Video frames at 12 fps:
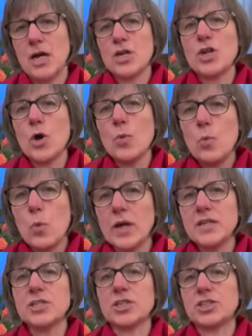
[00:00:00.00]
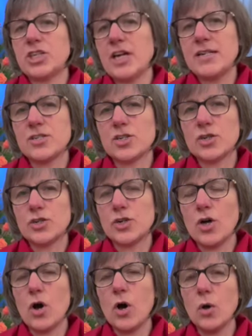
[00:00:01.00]
No wonder chains could
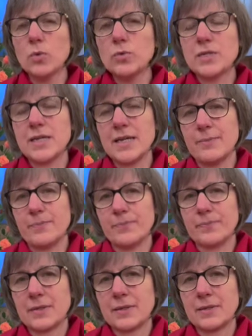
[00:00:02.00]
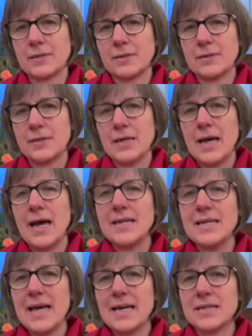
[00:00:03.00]
not hold him.
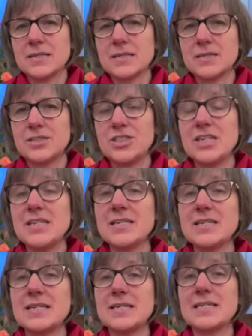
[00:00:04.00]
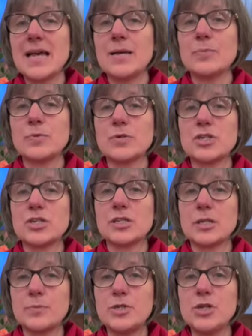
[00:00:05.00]
And yet, Jesus is able to
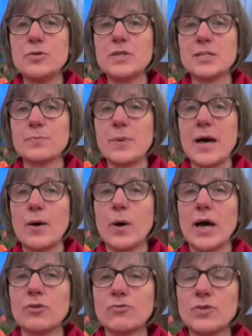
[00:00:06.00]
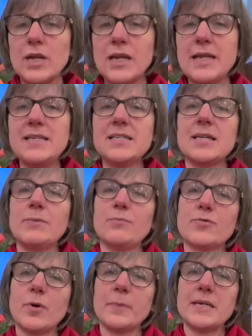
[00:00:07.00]
subdue this power and release him
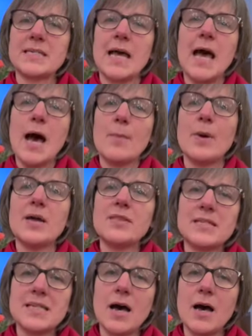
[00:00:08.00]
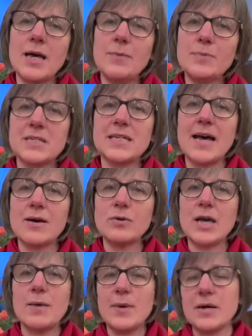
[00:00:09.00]
from it. And by the time the town
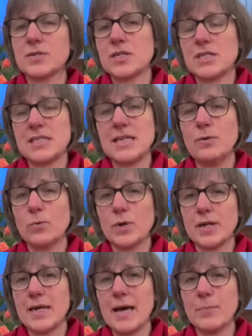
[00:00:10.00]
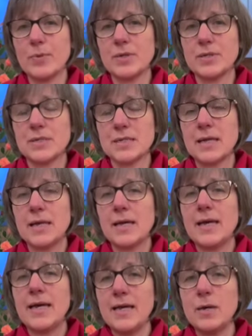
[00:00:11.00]
came out to see what had happened,
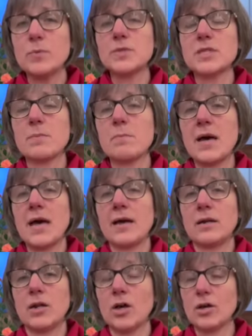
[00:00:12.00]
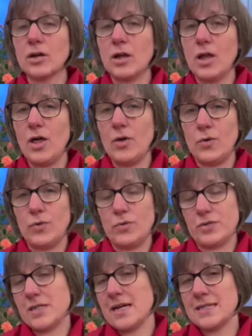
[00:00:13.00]
here was the man,
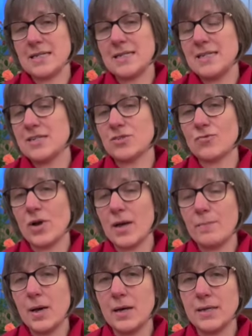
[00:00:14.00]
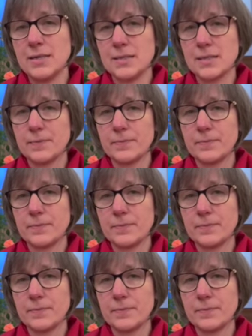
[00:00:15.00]
clothed and in his right mind.